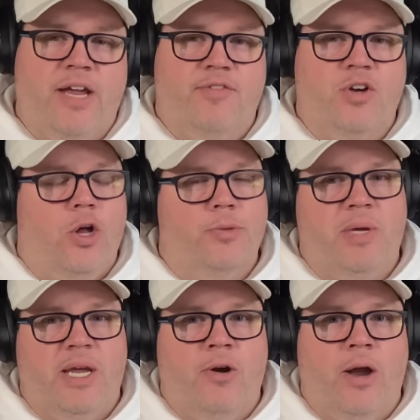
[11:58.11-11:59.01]
I have called
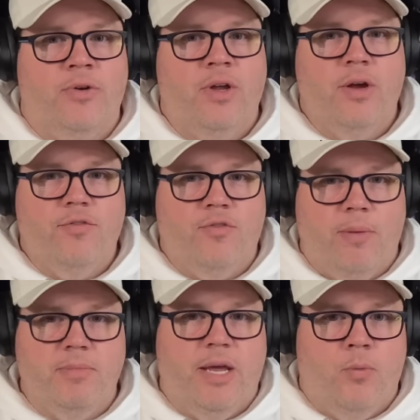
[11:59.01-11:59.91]
Pierre out
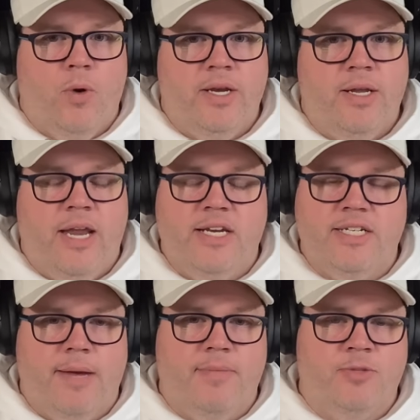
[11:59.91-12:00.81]
from day one.
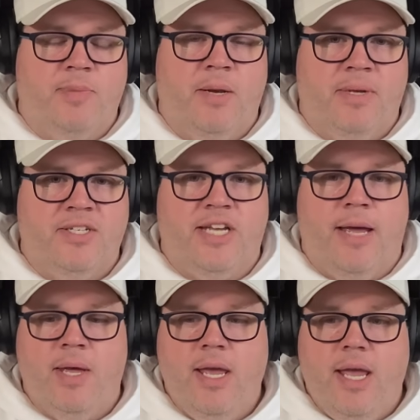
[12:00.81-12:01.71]
Anytime there's been a
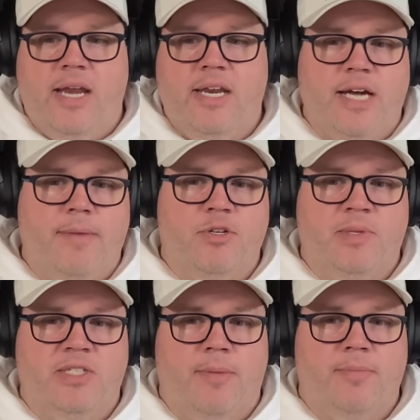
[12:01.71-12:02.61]
misstep, anytime there's
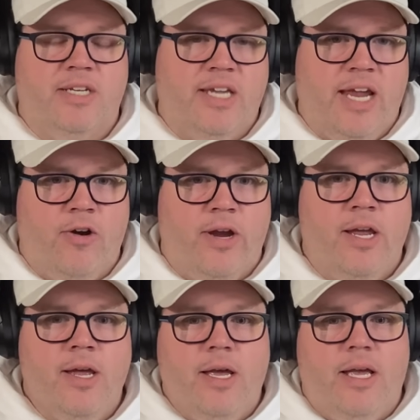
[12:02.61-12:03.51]
been something to carry,
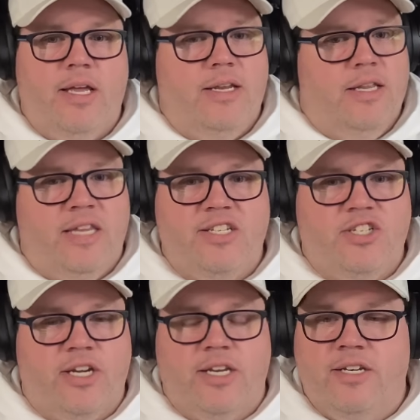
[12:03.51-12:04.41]
at
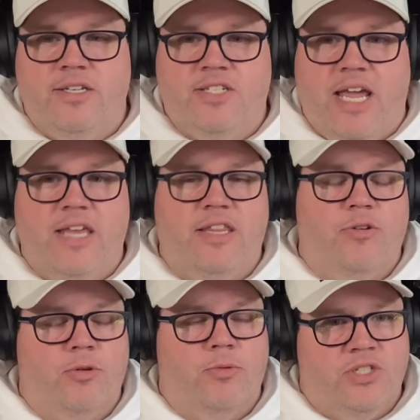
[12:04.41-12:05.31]
least you can say
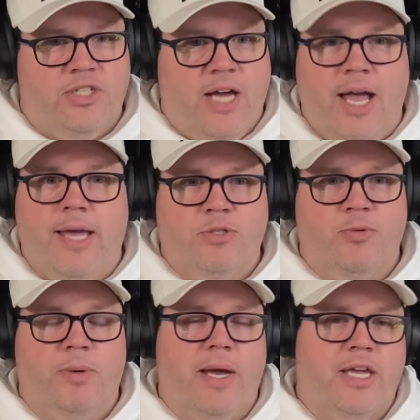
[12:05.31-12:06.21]
there was times
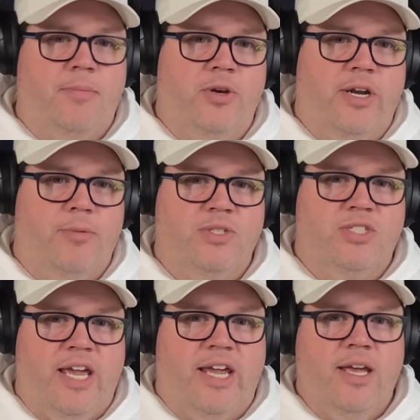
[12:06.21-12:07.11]
when my community
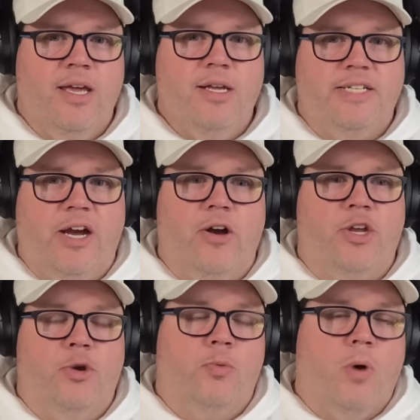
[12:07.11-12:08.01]
saying,
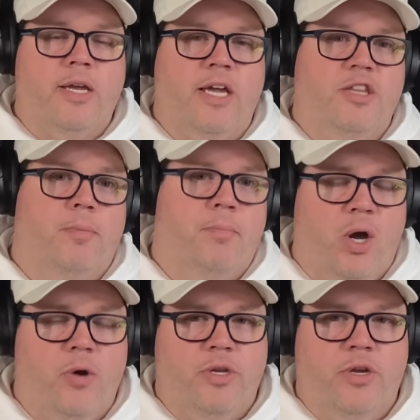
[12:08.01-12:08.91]
Derek, you're rocking the
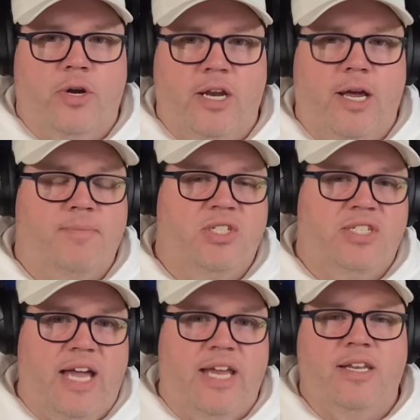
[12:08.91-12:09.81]
boat. You're going to
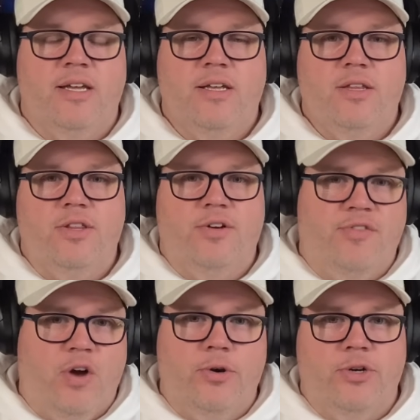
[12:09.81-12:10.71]
upset the
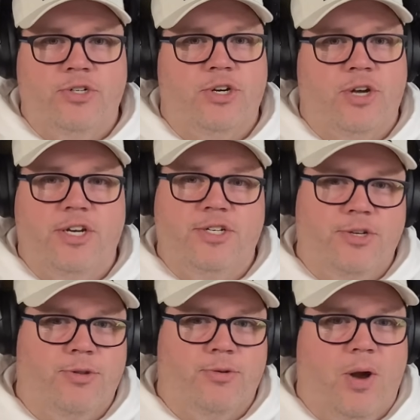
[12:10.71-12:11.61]
voters. You're going to
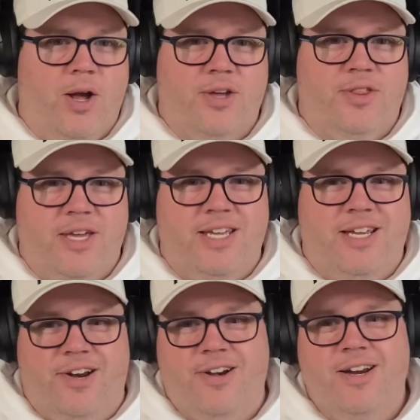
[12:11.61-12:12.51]
do the wrong thing
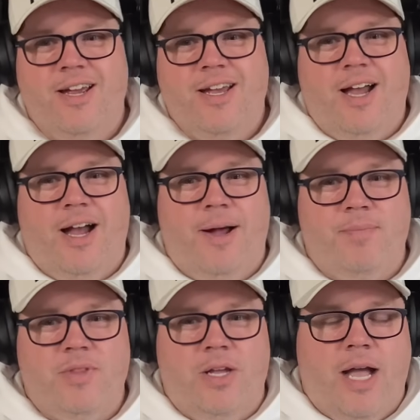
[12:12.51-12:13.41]
here.
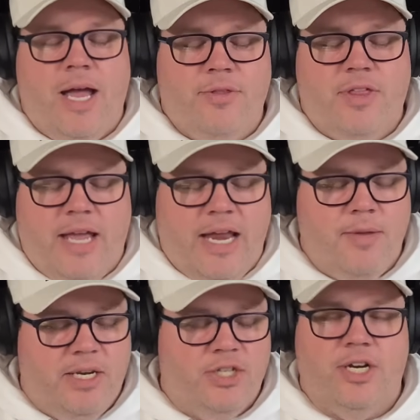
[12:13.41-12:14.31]
Look, I don't think
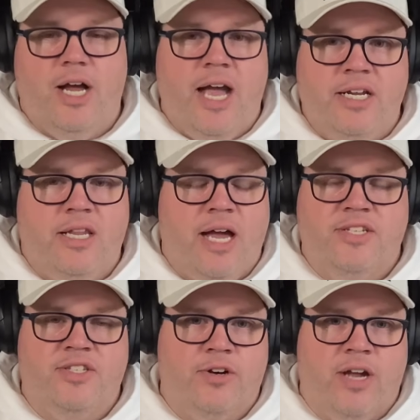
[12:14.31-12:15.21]
anybody should
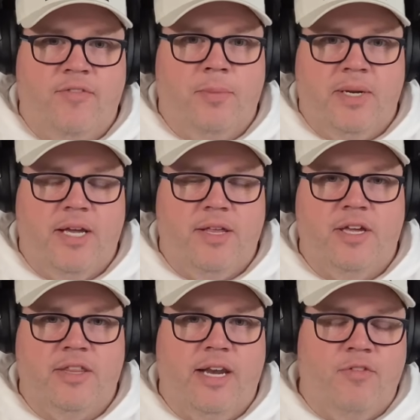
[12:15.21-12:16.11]
idolize their government. I
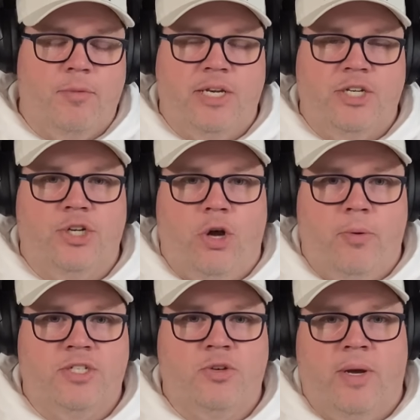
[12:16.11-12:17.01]
think that everybody should
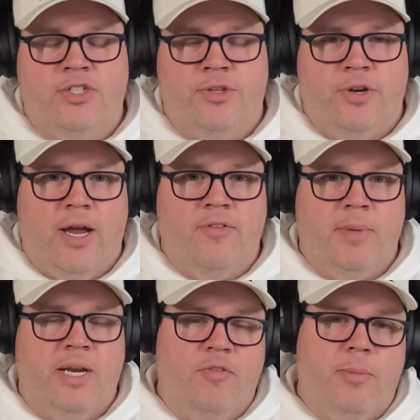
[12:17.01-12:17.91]
always question their
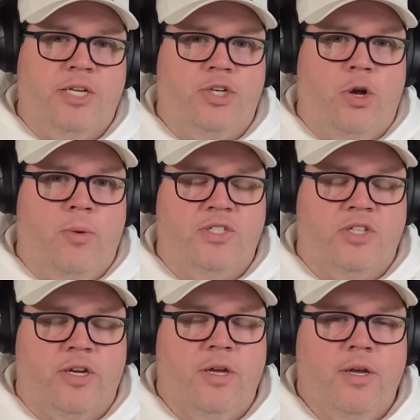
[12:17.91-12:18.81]
government. Everybody should always
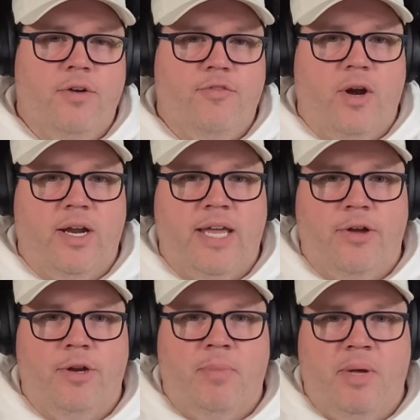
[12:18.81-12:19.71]
look for
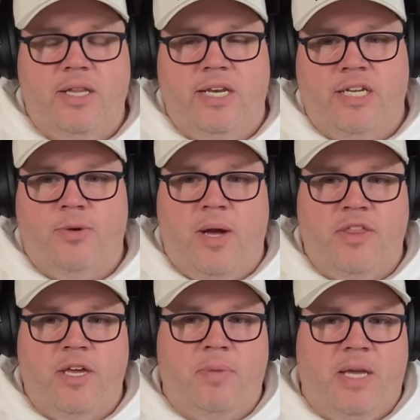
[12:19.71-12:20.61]
accountability. Do I
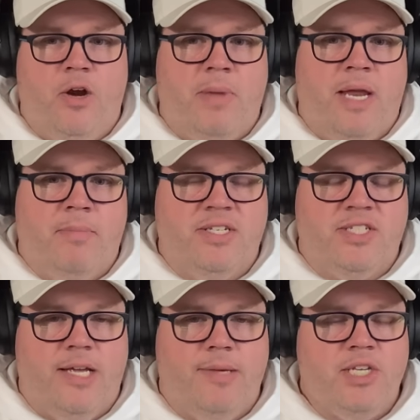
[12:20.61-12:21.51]
think Pierre made
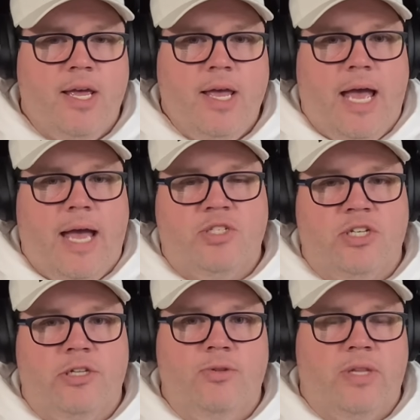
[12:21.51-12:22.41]
missteps?
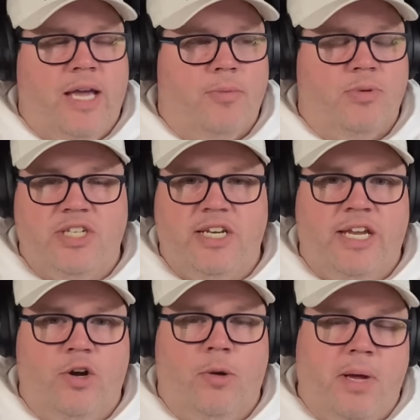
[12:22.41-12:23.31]
Absolutely. I was sitting
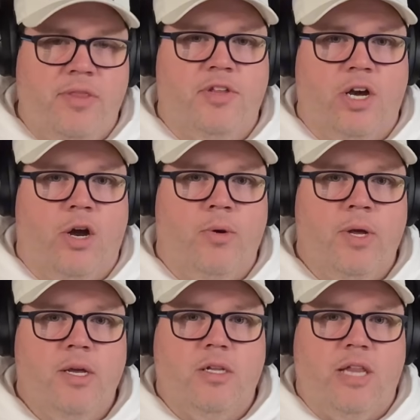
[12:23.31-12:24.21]
here a month ago
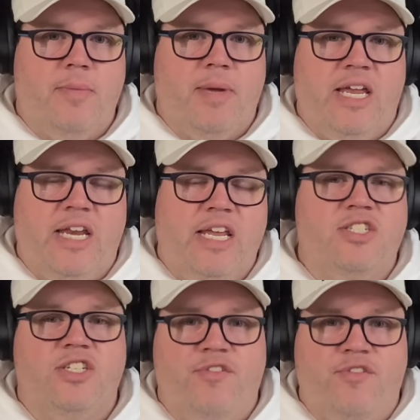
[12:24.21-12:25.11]
claiming he
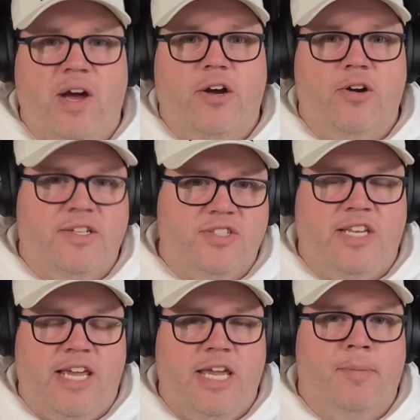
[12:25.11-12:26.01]
needs to fire his
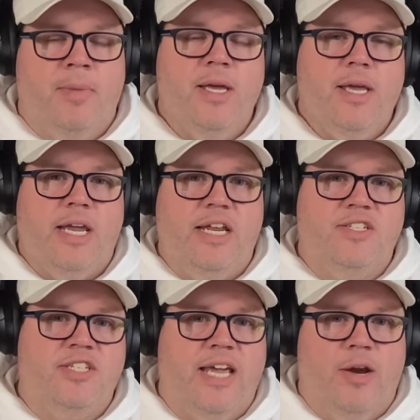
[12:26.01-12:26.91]
team. He
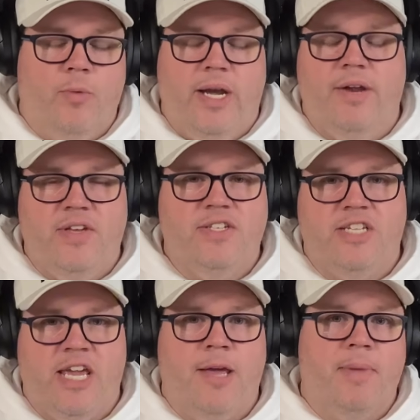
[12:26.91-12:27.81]
needs to get rid of his
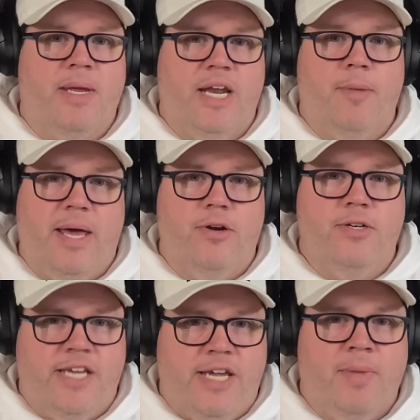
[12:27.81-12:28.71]
team and get a better
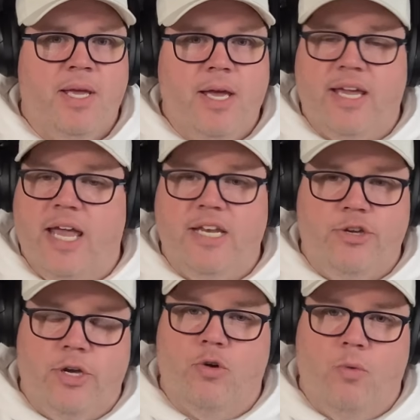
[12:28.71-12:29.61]
team. Again,
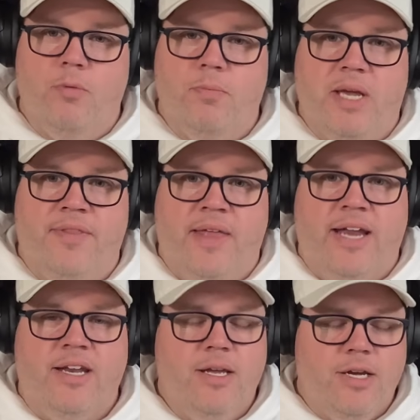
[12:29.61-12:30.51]
you can quote me on
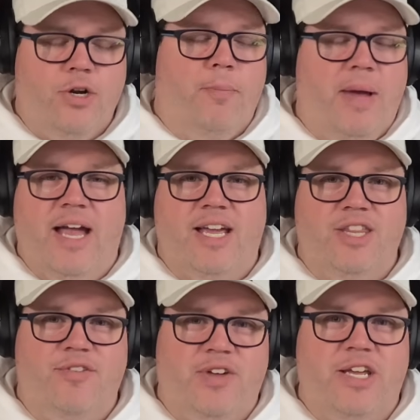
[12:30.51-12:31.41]
that. Go back
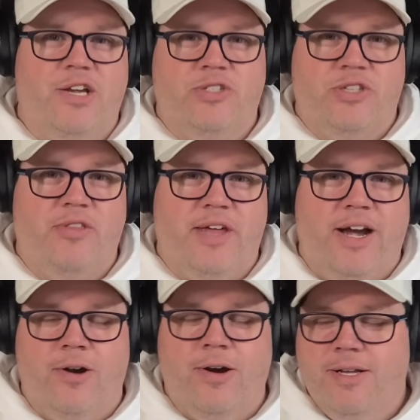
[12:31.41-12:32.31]
in the videos. They're
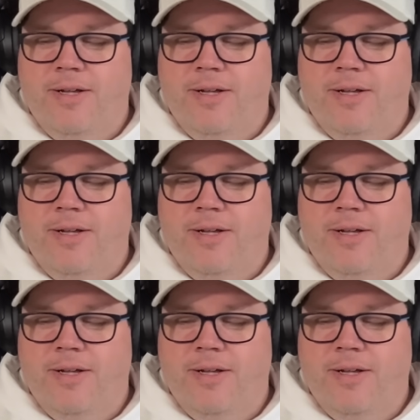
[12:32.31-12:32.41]
there.